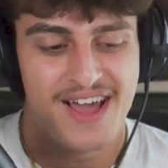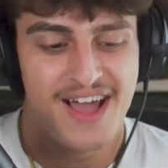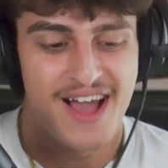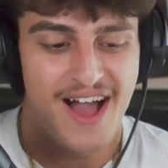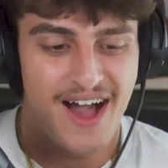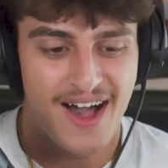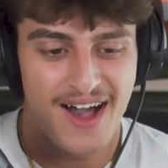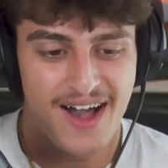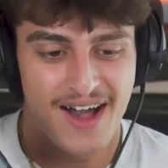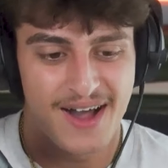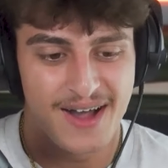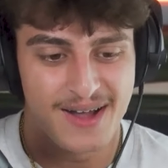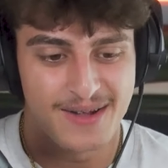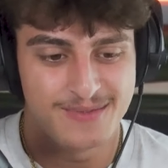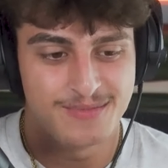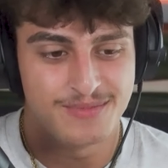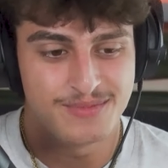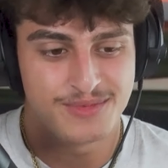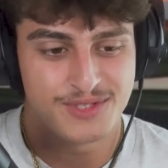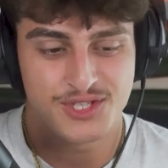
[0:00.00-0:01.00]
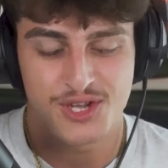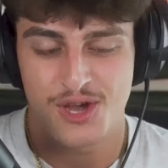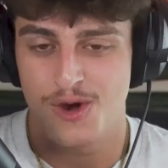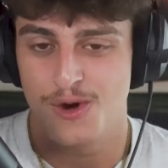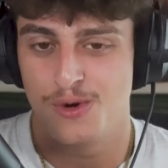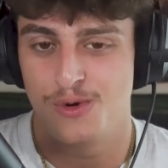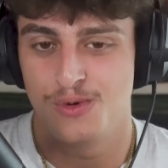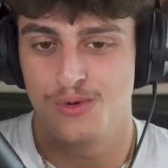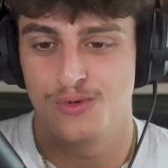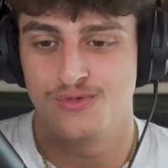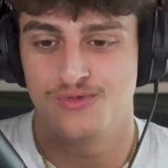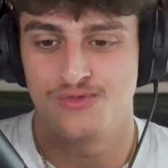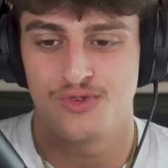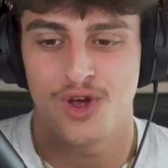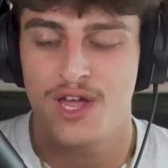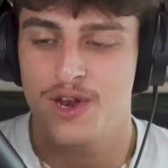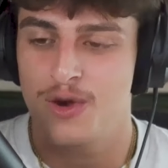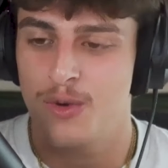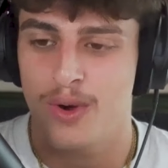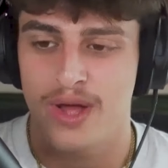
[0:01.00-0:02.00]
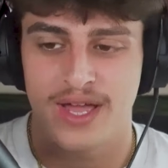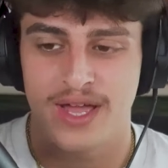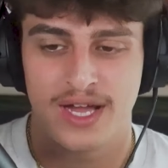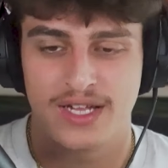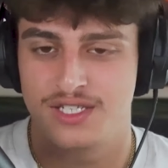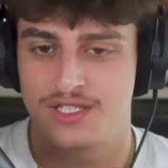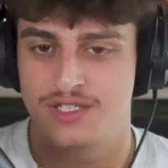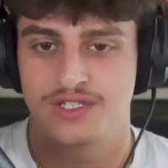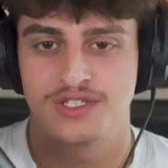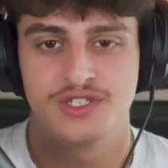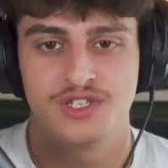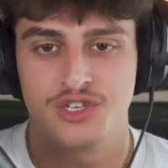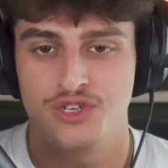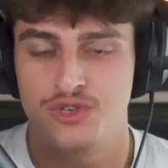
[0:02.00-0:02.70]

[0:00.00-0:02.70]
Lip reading: So right away I just knew,